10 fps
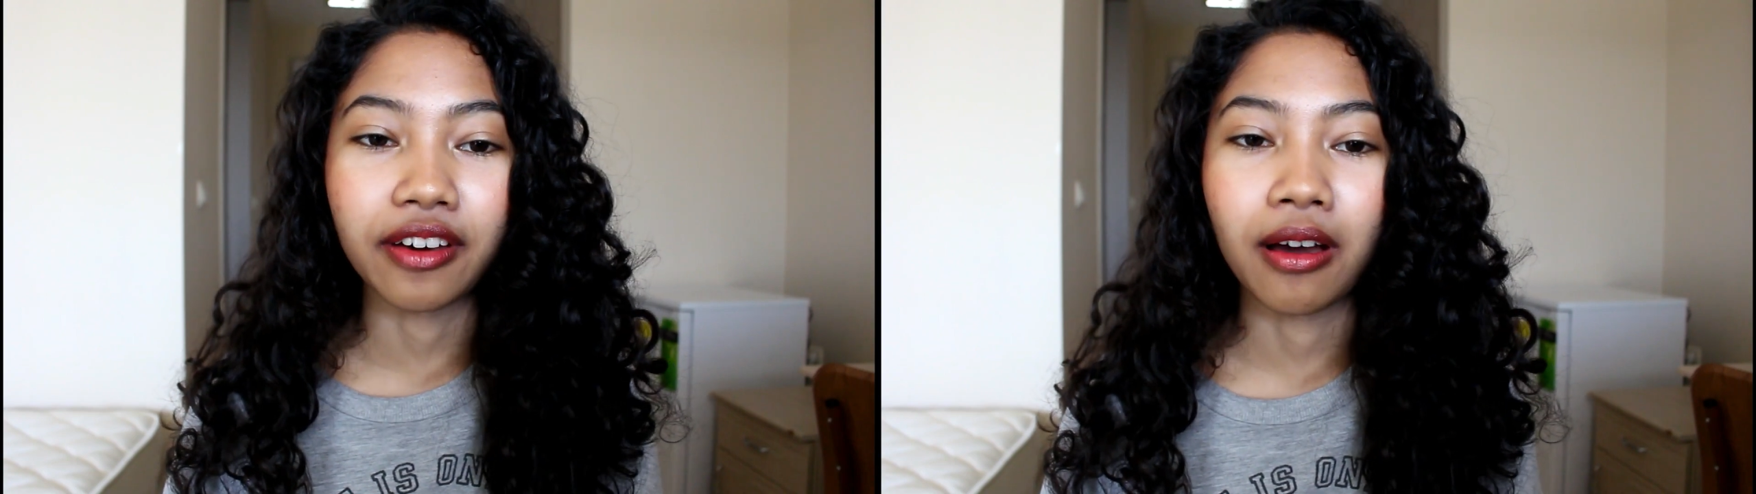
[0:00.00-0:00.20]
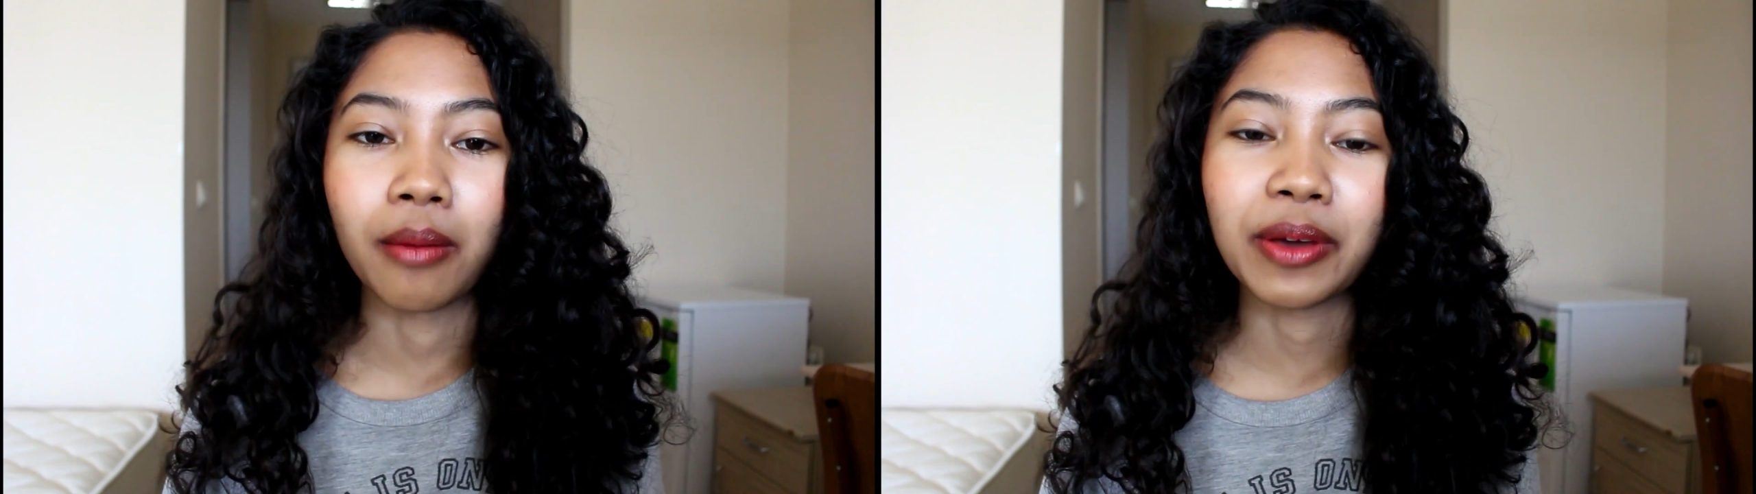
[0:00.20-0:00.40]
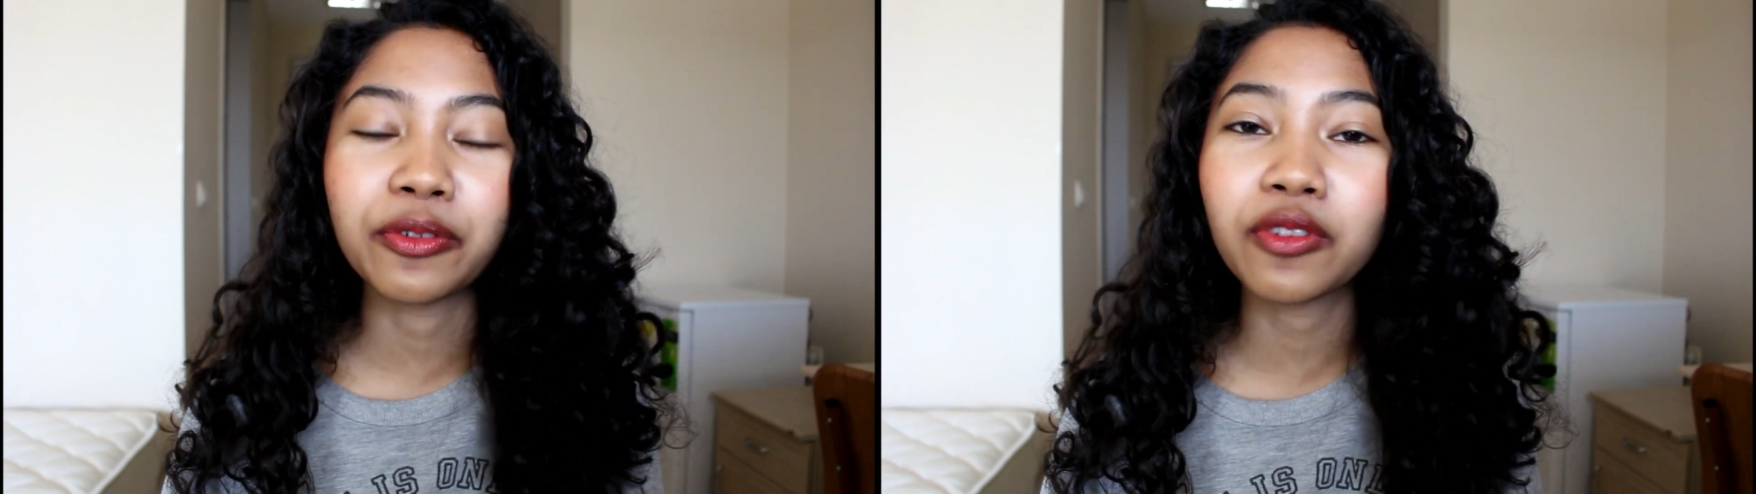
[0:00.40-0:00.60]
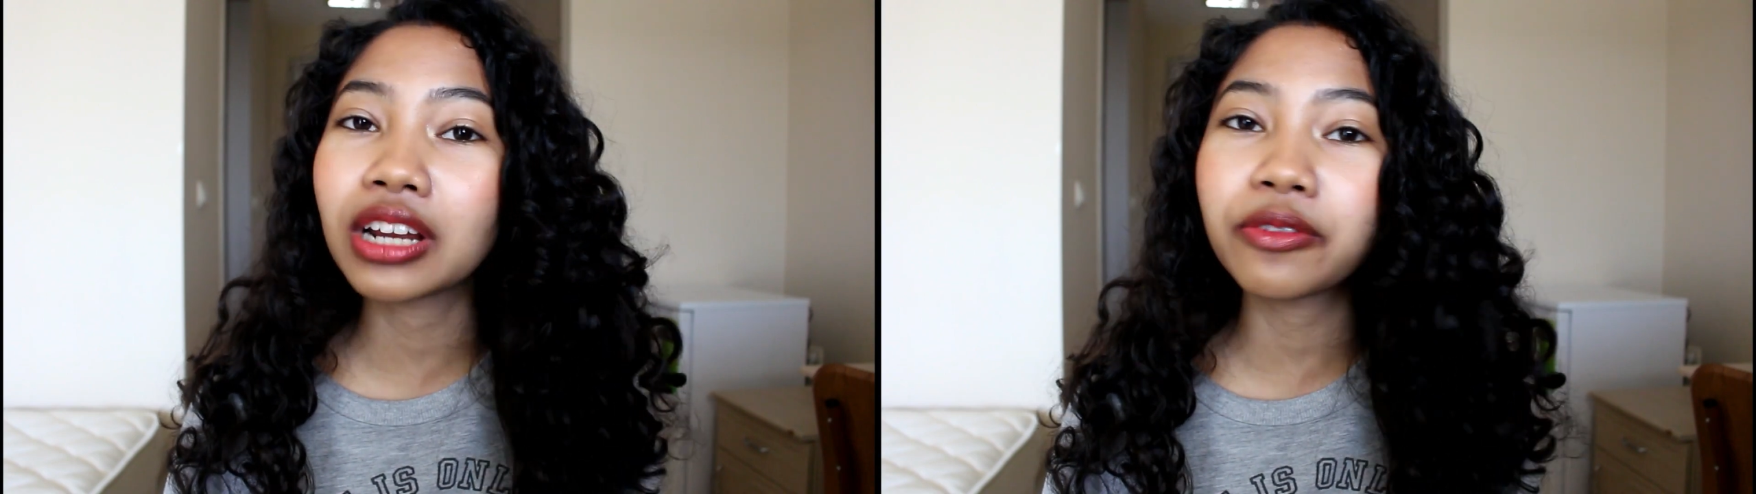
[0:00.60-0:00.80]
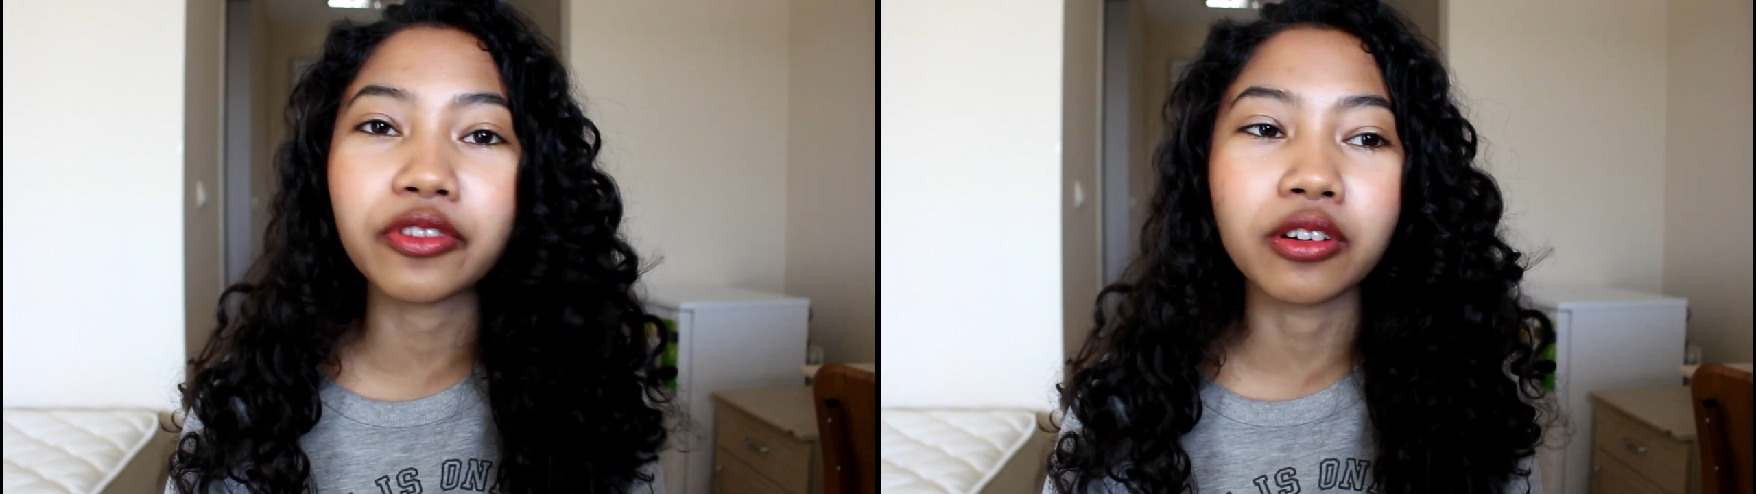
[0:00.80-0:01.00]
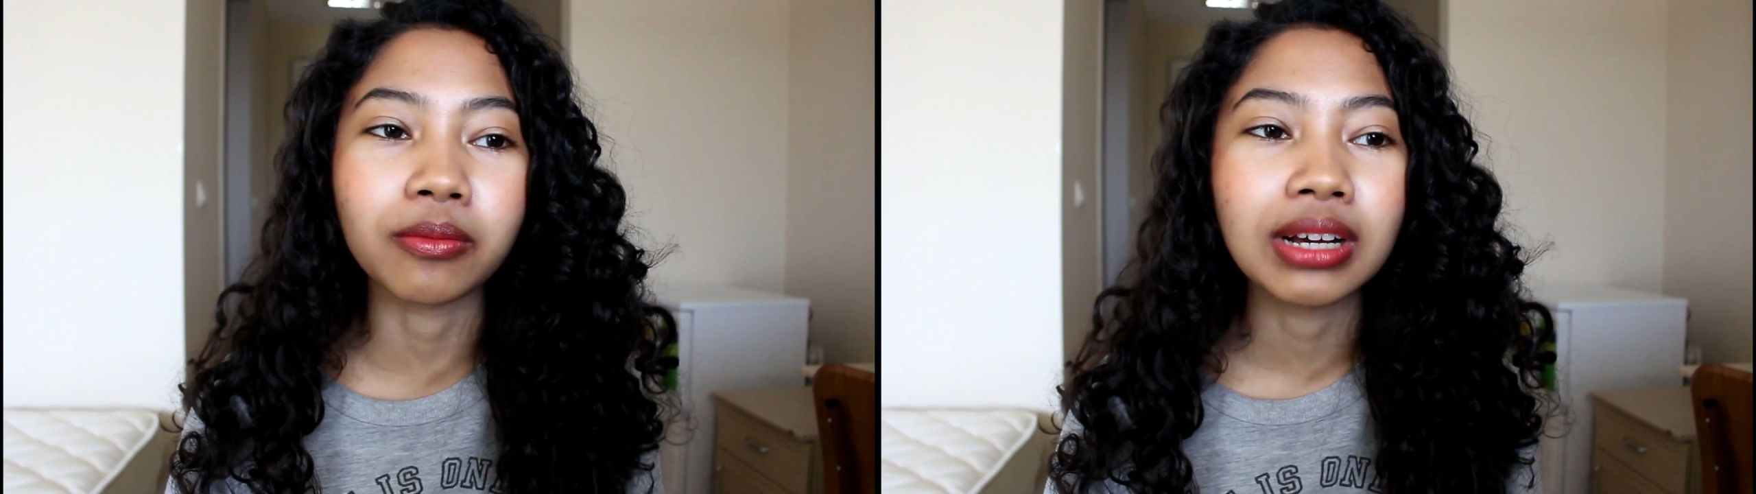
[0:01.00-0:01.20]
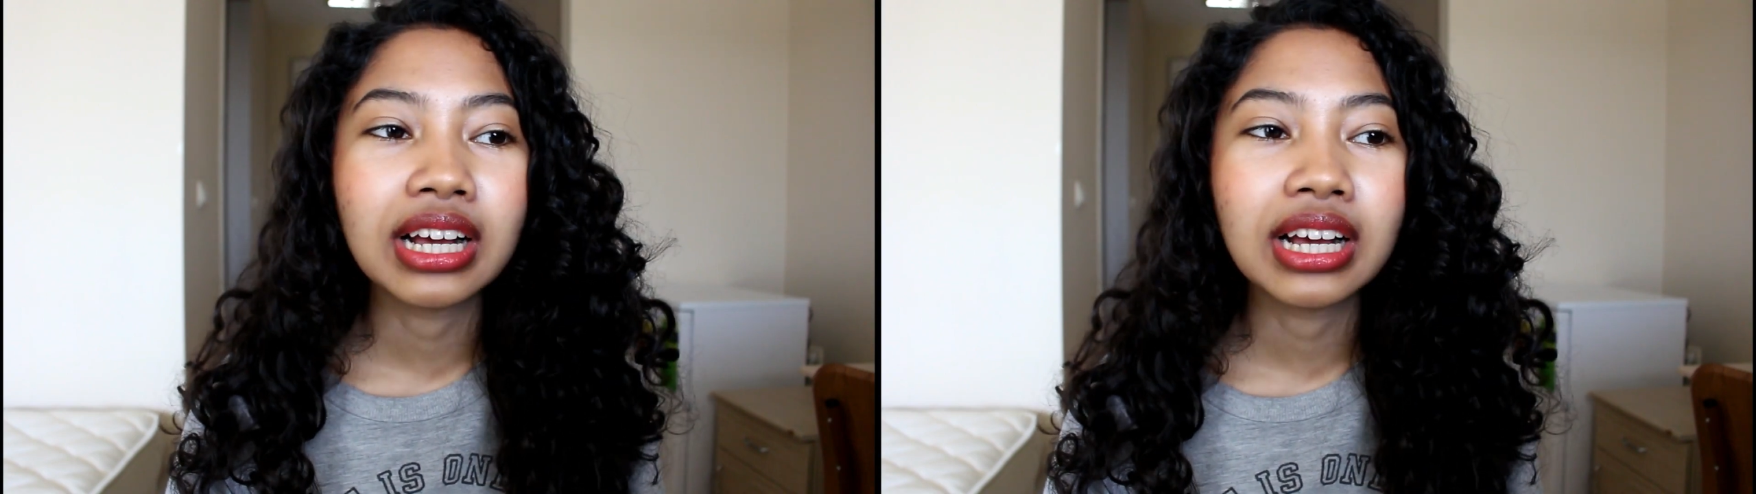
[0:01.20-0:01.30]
my friend from